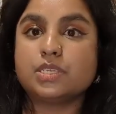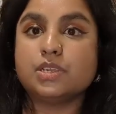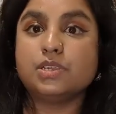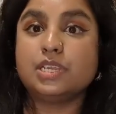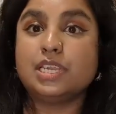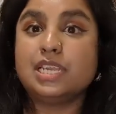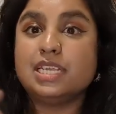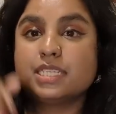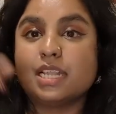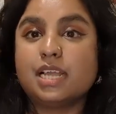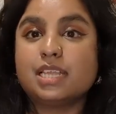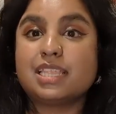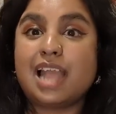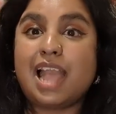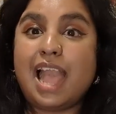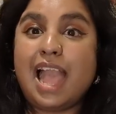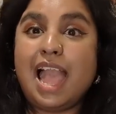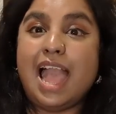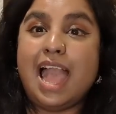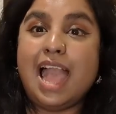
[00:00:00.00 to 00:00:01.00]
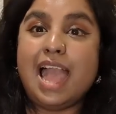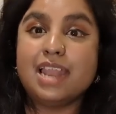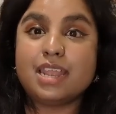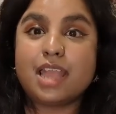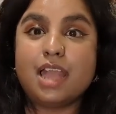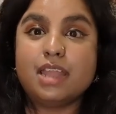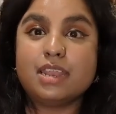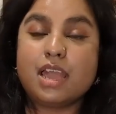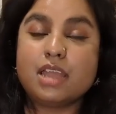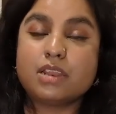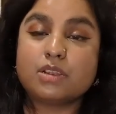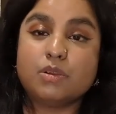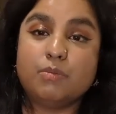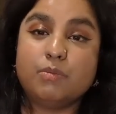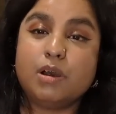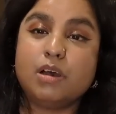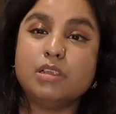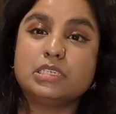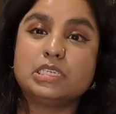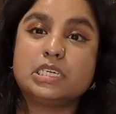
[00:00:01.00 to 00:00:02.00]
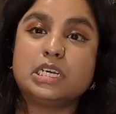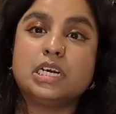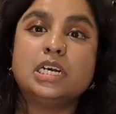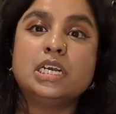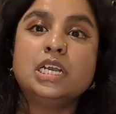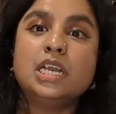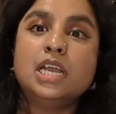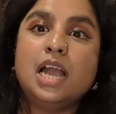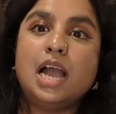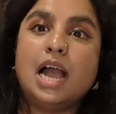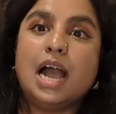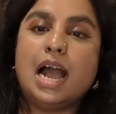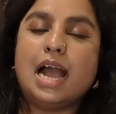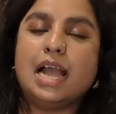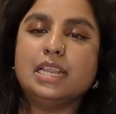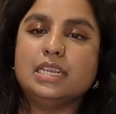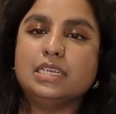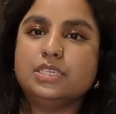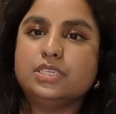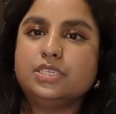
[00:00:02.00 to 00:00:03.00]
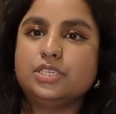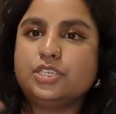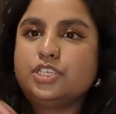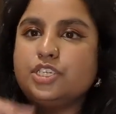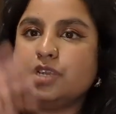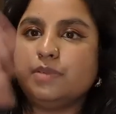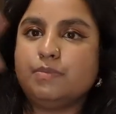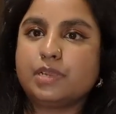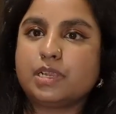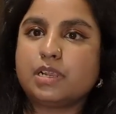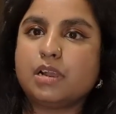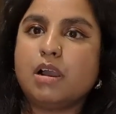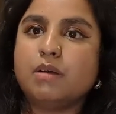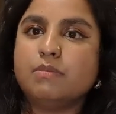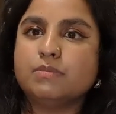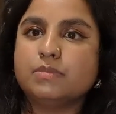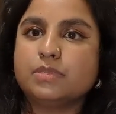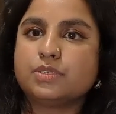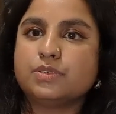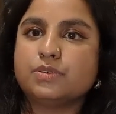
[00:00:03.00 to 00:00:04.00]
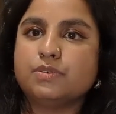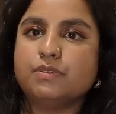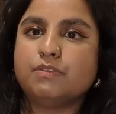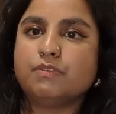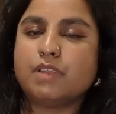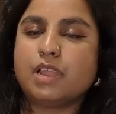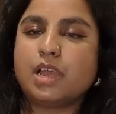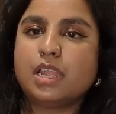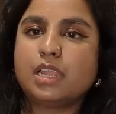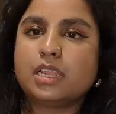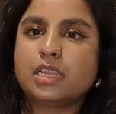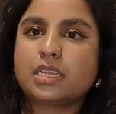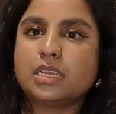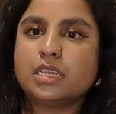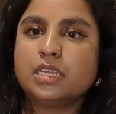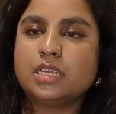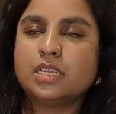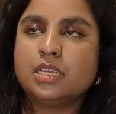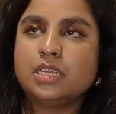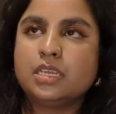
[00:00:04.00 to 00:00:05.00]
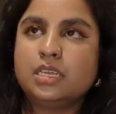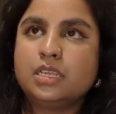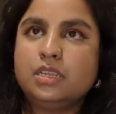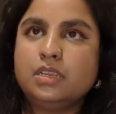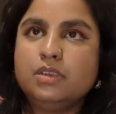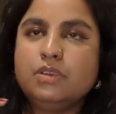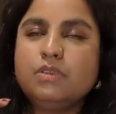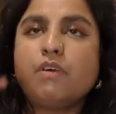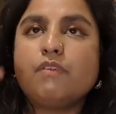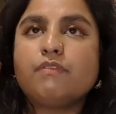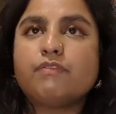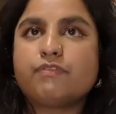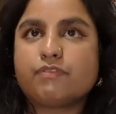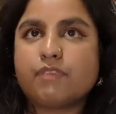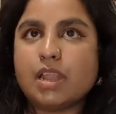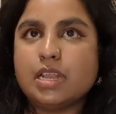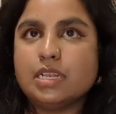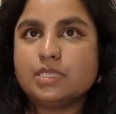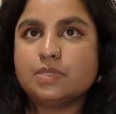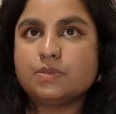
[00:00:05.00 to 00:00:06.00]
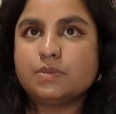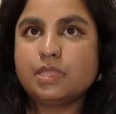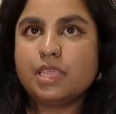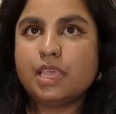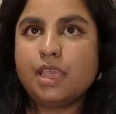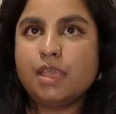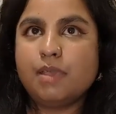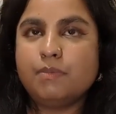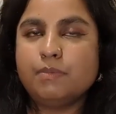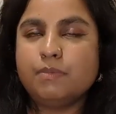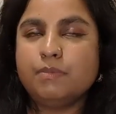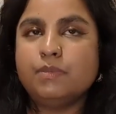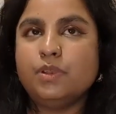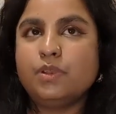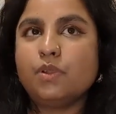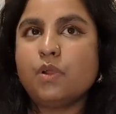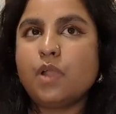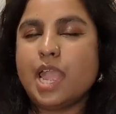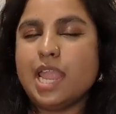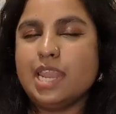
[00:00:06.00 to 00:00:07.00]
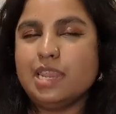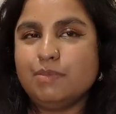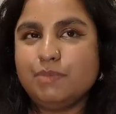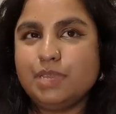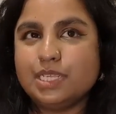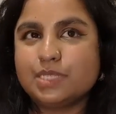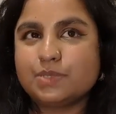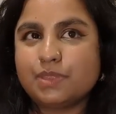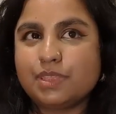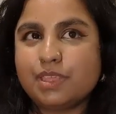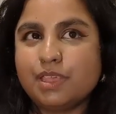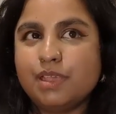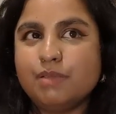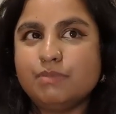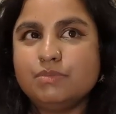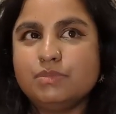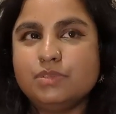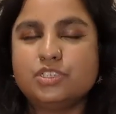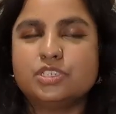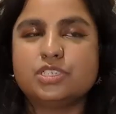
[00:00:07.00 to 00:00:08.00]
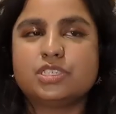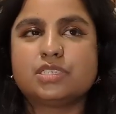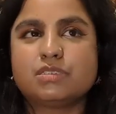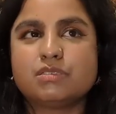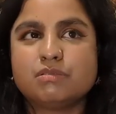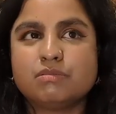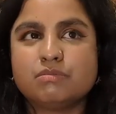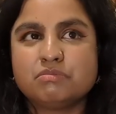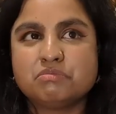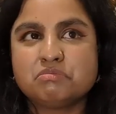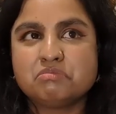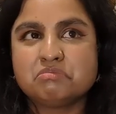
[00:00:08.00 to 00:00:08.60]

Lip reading: So he's like the head commander, and she becomes sort of like not friends with him, not enemies with him, just